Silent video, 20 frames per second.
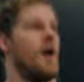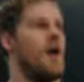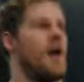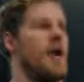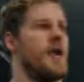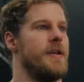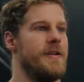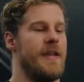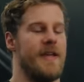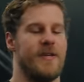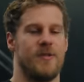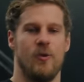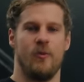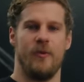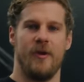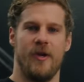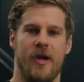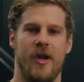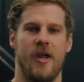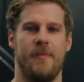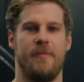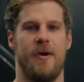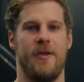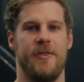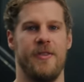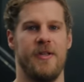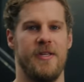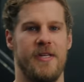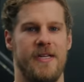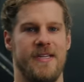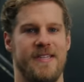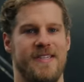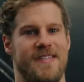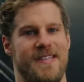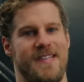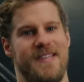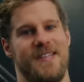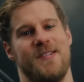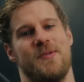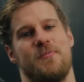All right, next one we got up on the list
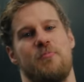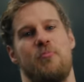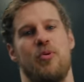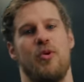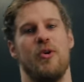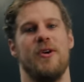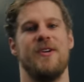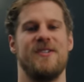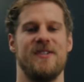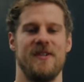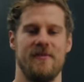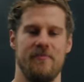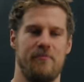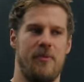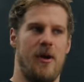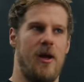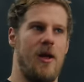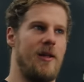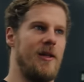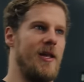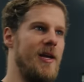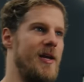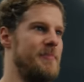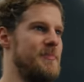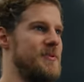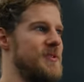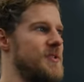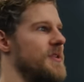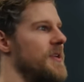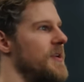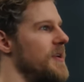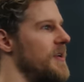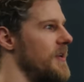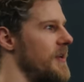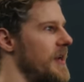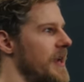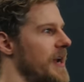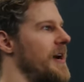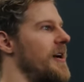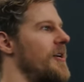is prison pull ups.
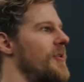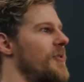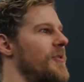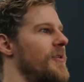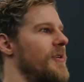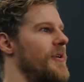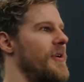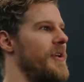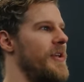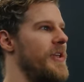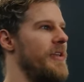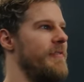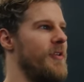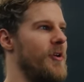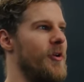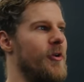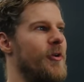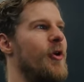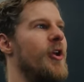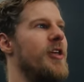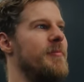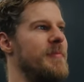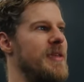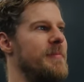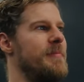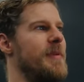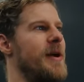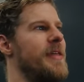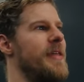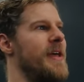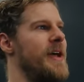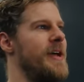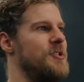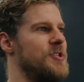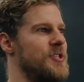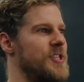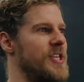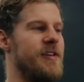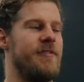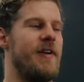Now, you don't know what I mean by that?
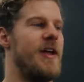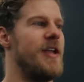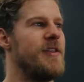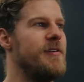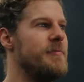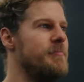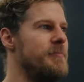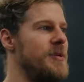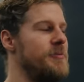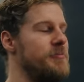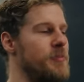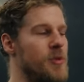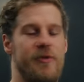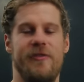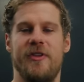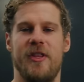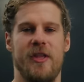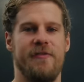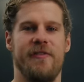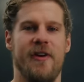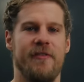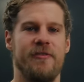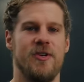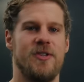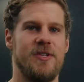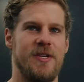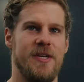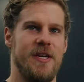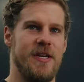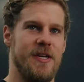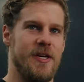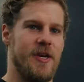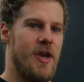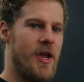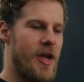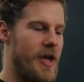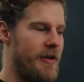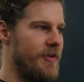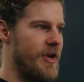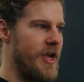Just think of any m- movie that you've ever seen
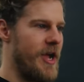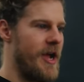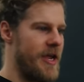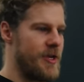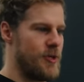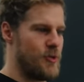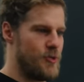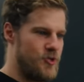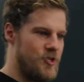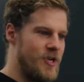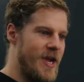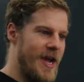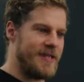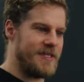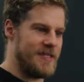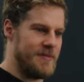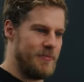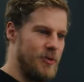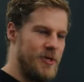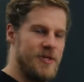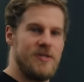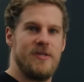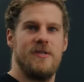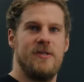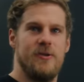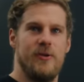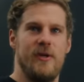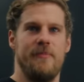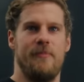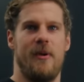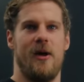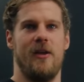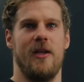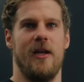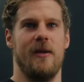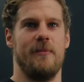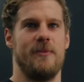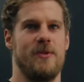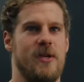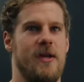of a guy who's jacked in prison doing
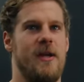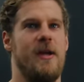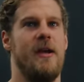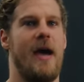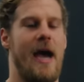pull ups.